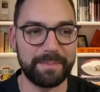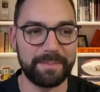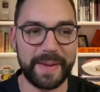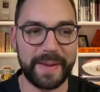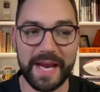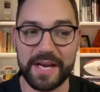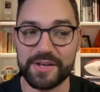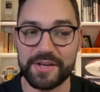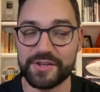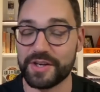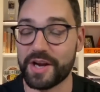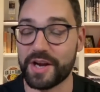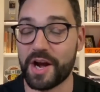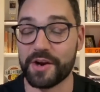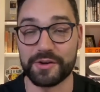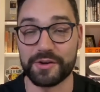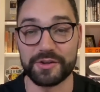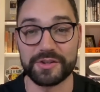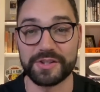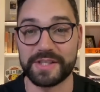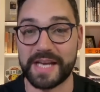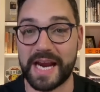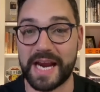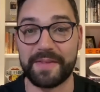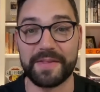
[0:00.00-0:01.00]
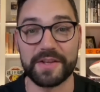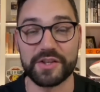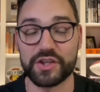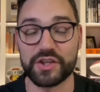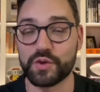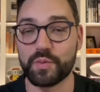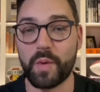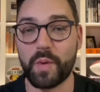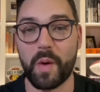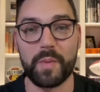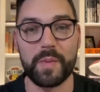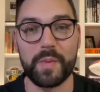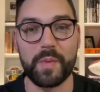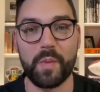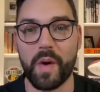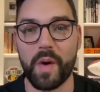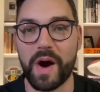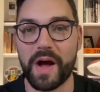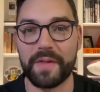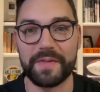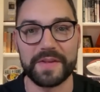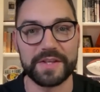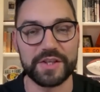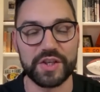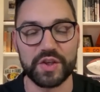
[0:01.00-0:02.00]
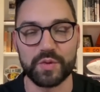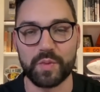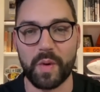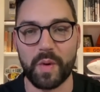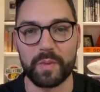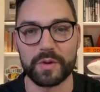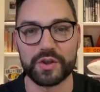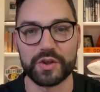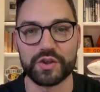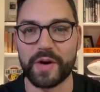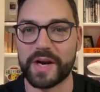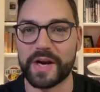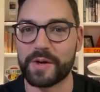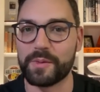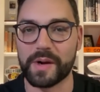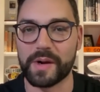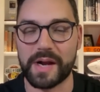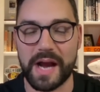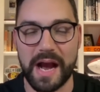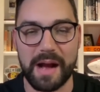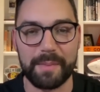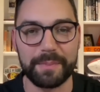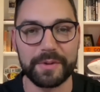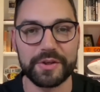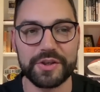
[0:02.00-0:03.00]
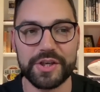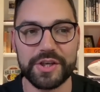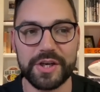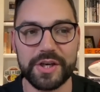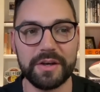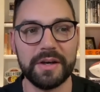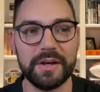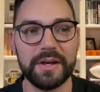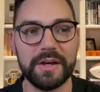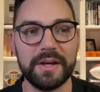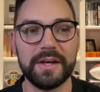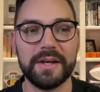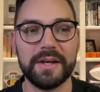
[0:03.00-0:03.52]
page and understand this is what we want. This is what we're trying to accomplish here.